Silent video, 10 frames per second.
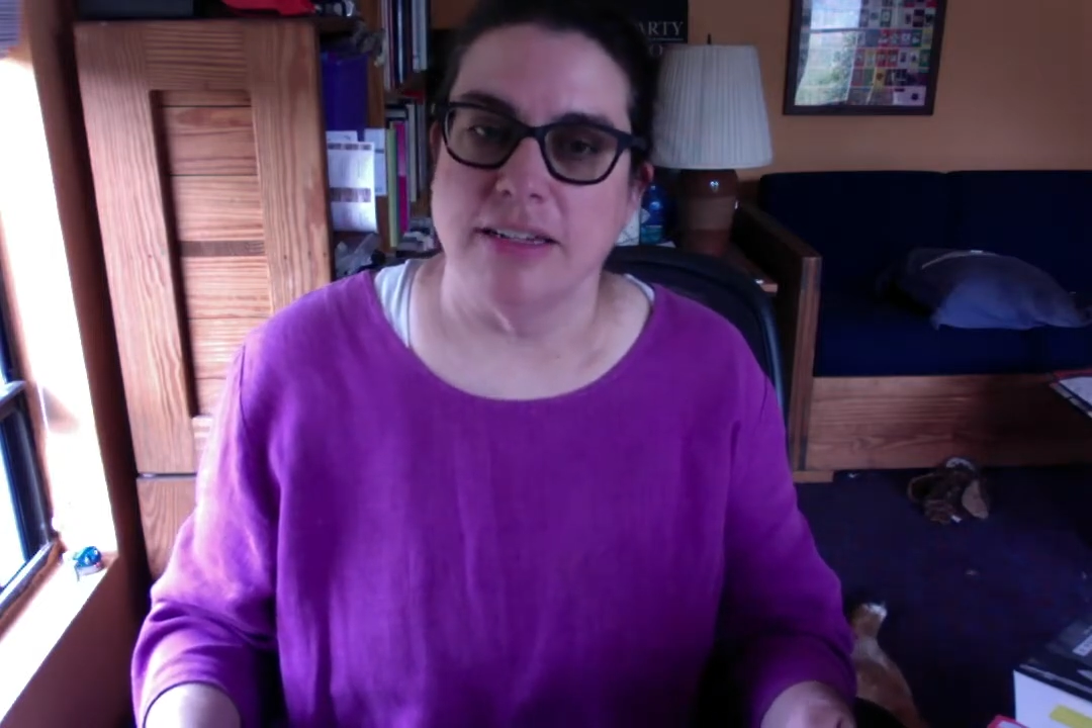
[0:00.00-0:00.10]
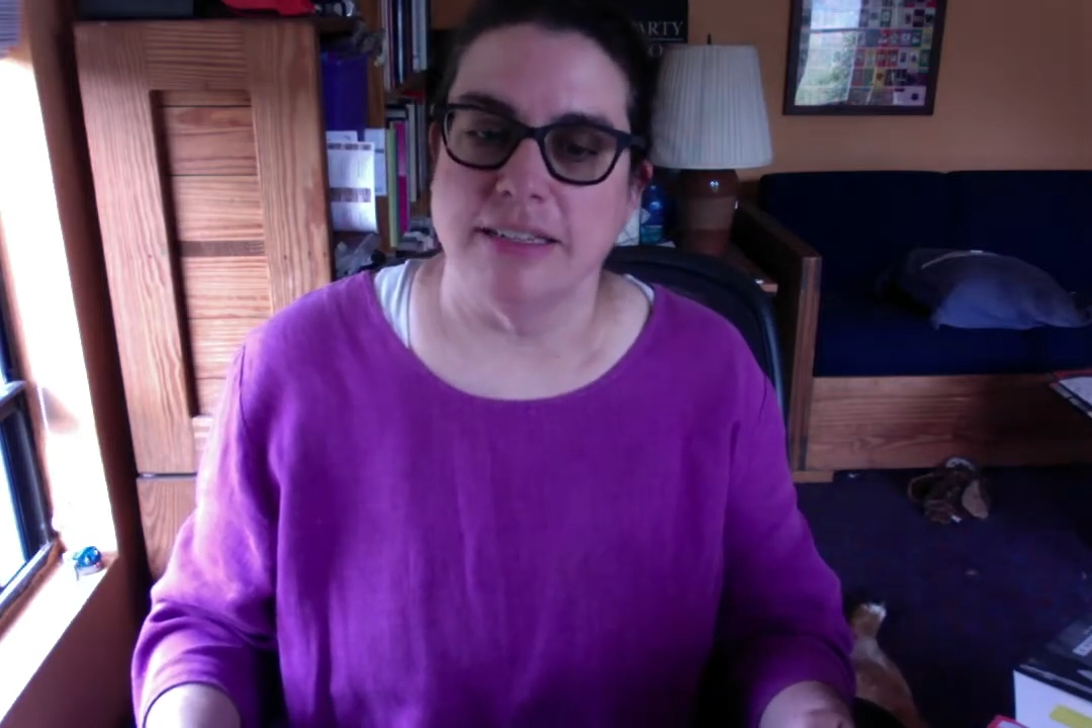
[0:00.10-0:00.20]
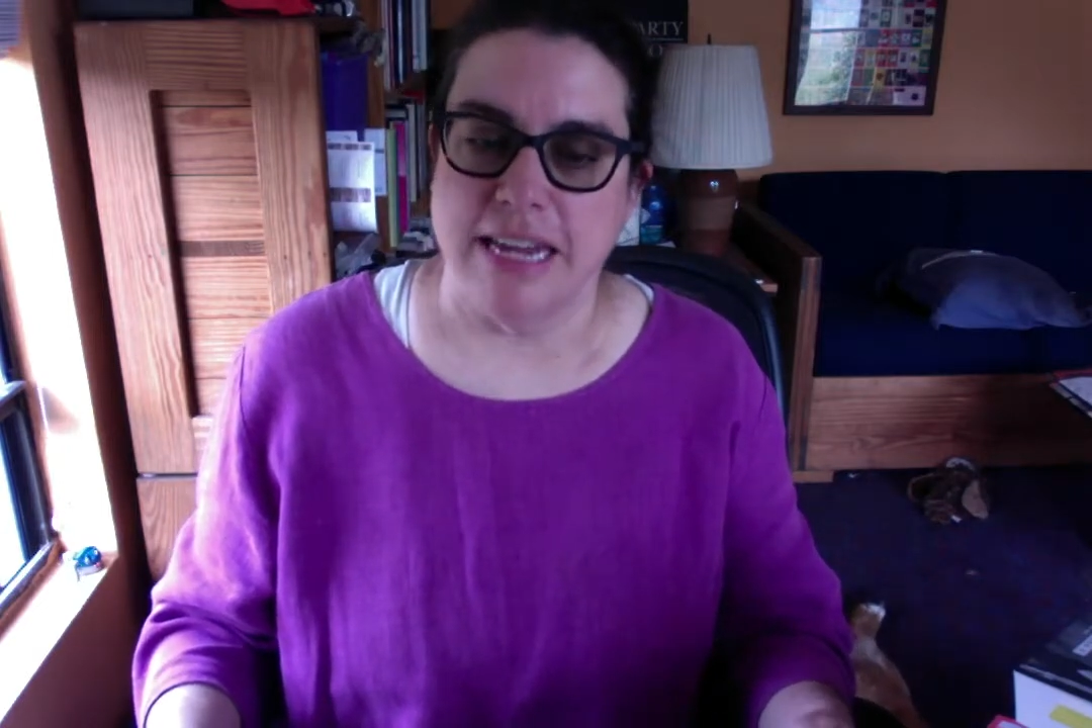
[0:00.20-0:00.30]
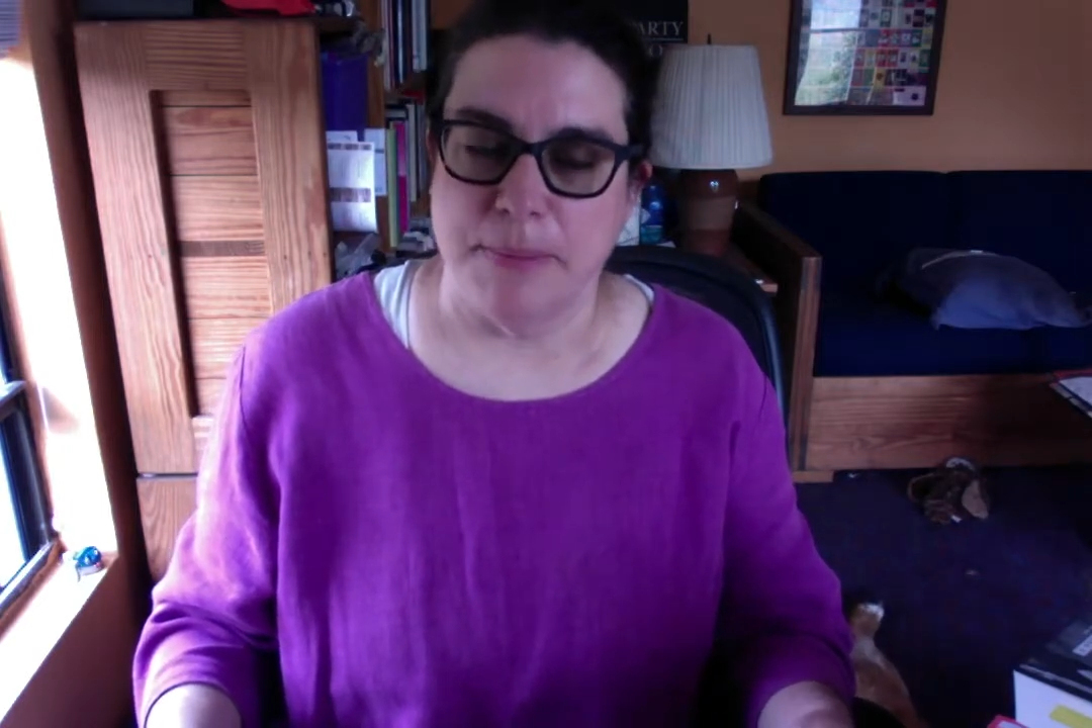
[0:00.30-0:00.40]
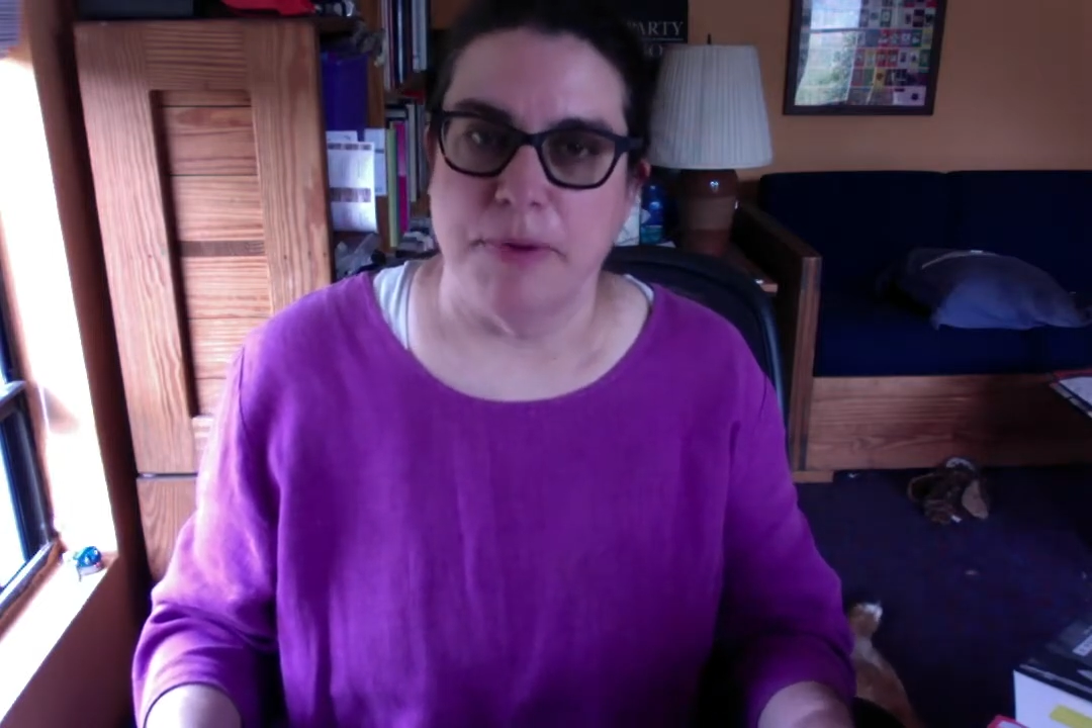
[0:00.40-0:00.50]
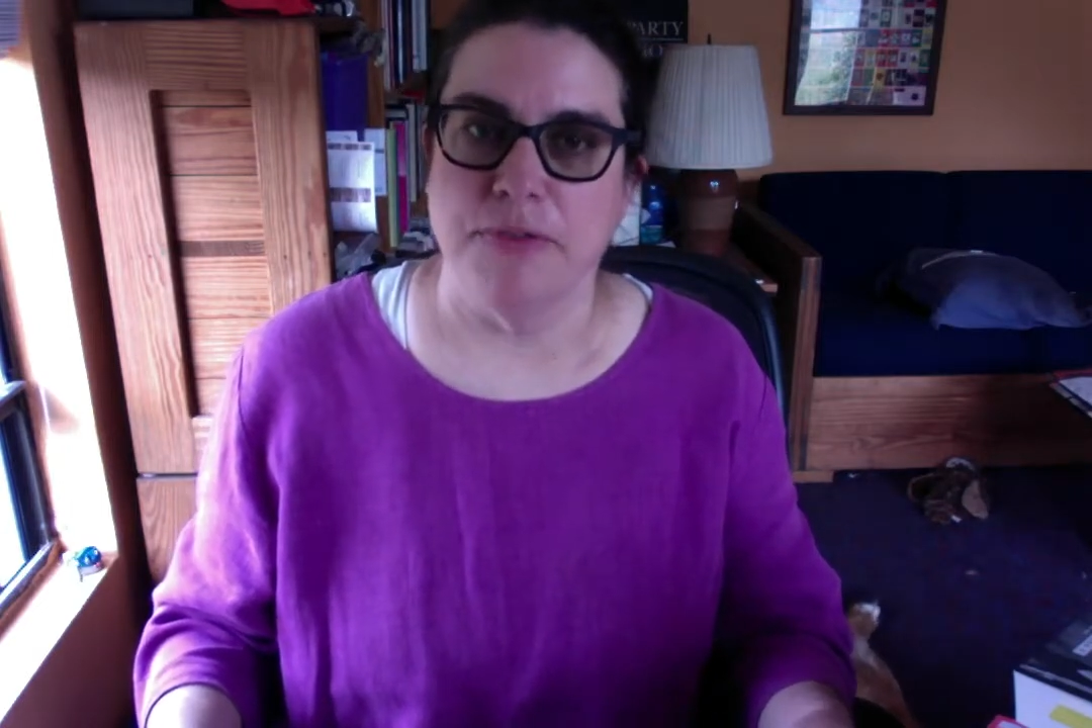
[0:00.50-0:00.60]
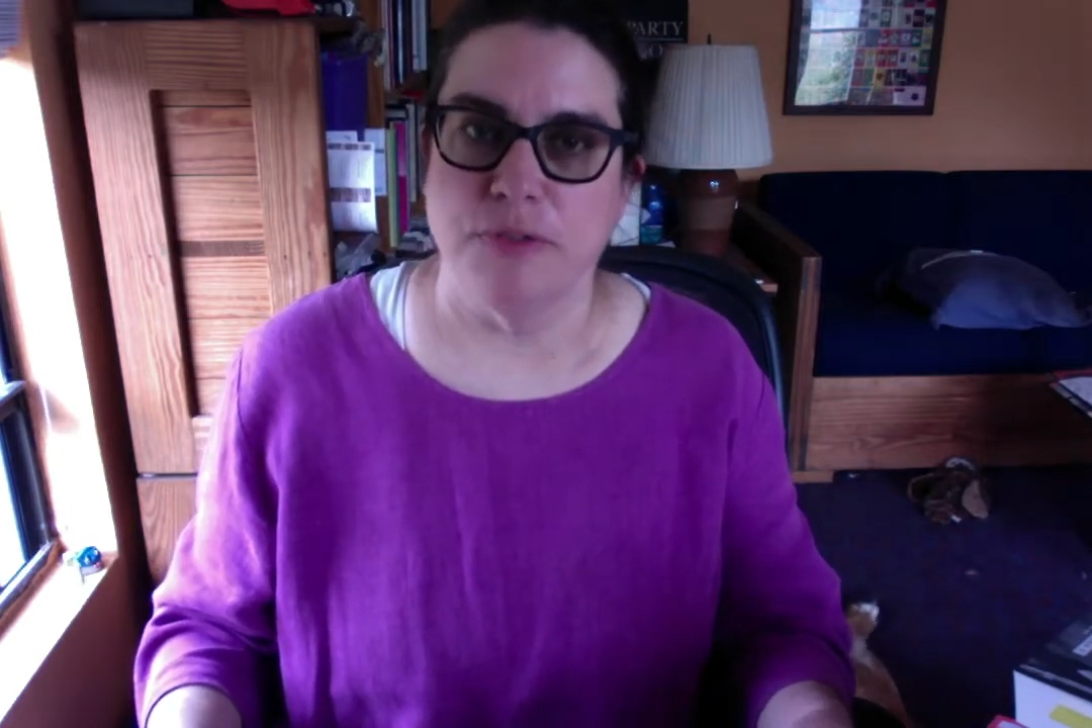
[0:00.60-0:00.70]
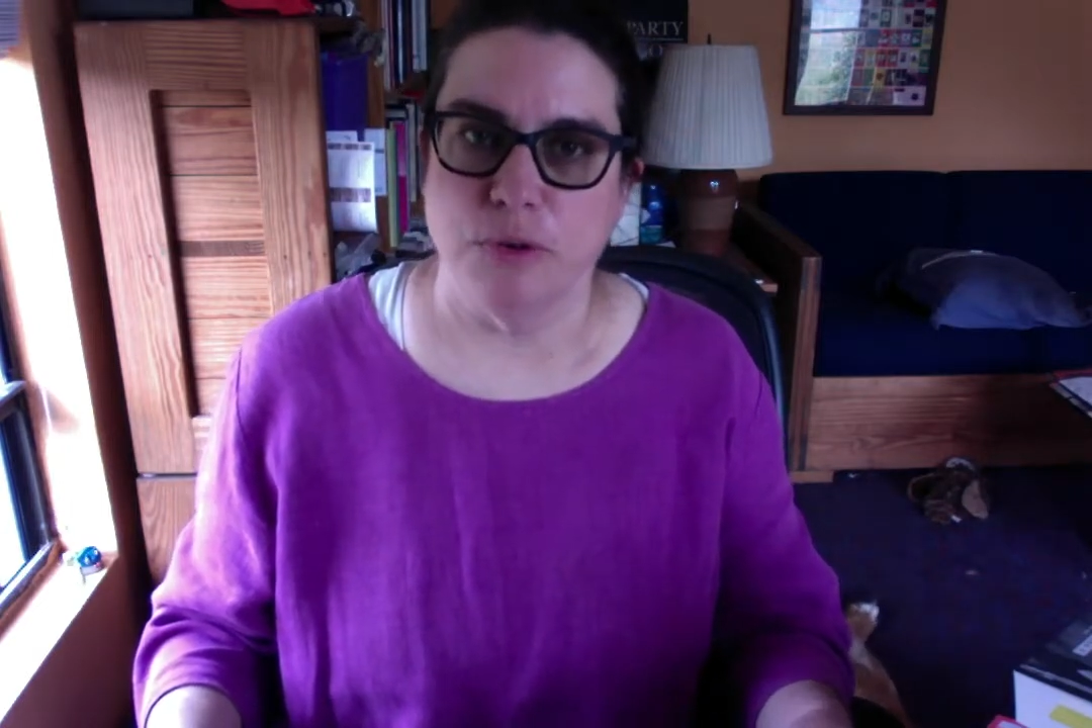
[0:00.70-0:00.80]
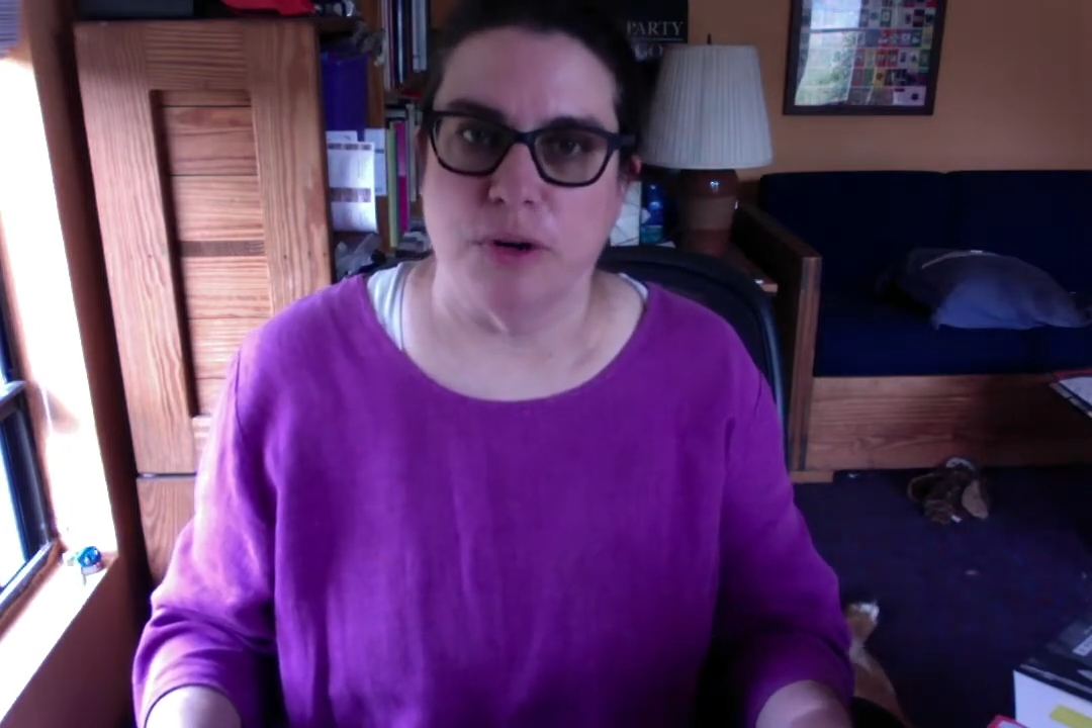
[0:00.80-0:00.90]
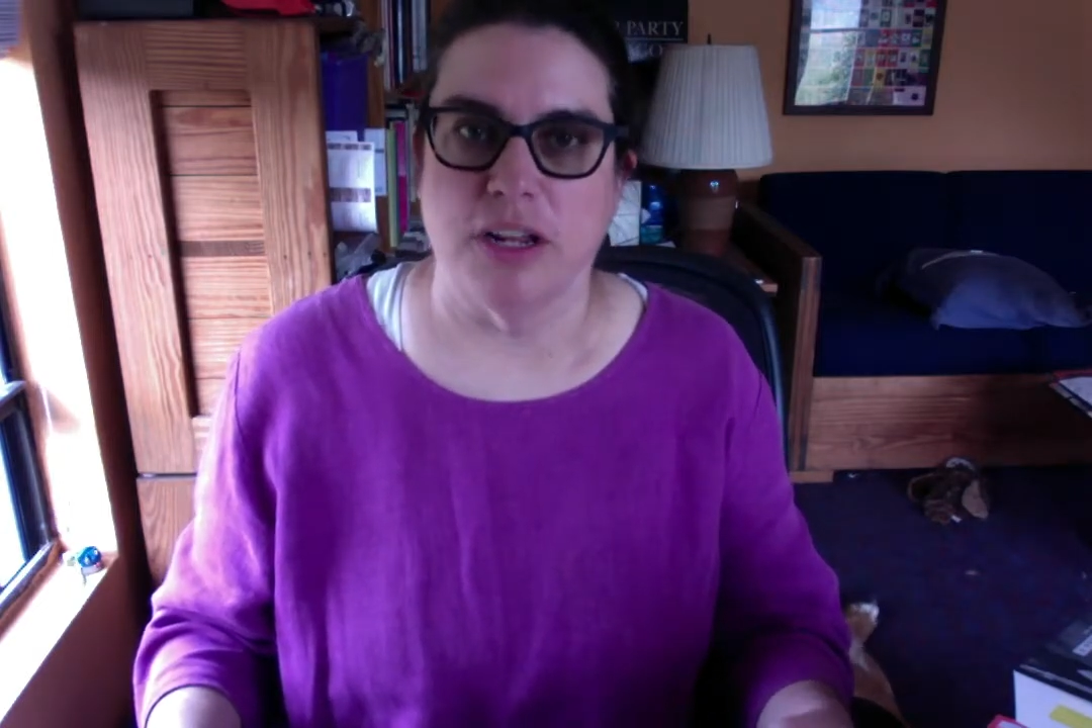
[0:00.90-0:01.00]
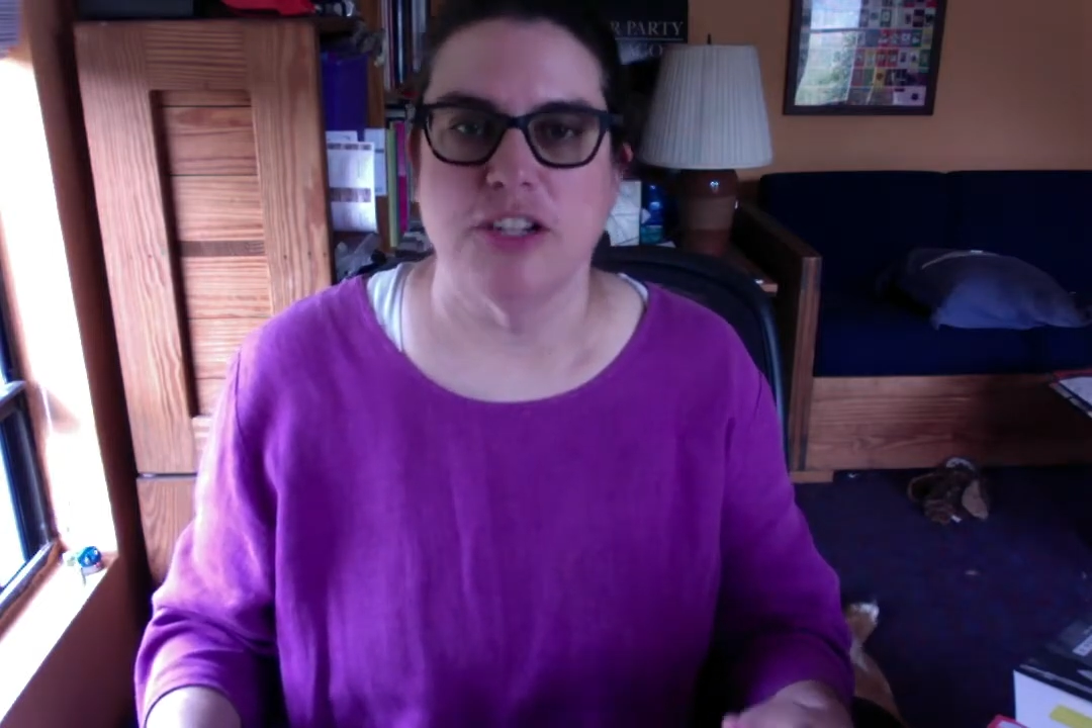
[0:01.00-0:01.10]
Tampa, Florida,